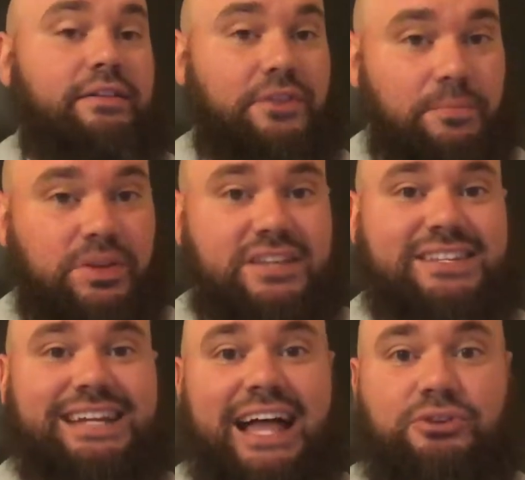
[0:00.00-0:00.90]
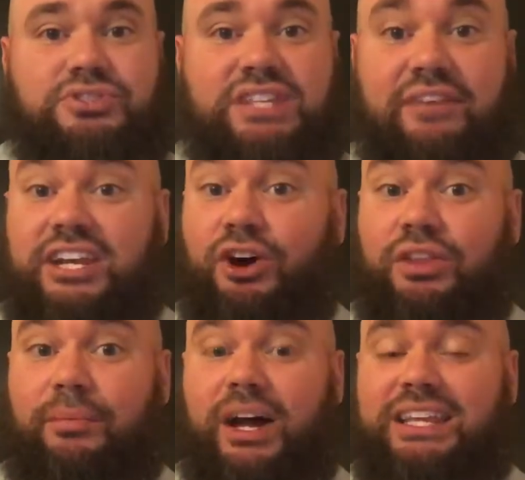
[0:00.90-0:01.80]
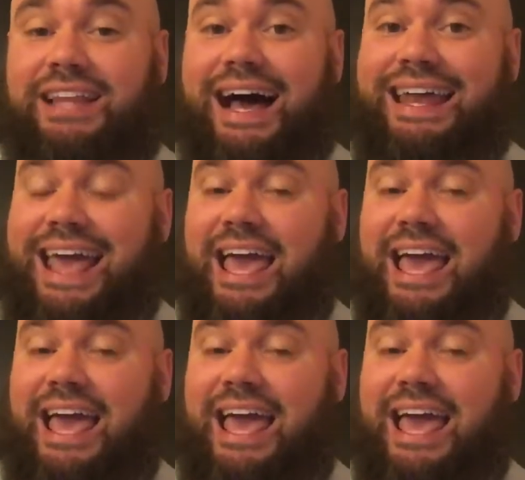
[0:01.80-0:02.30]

they're plus $1.70 on the money line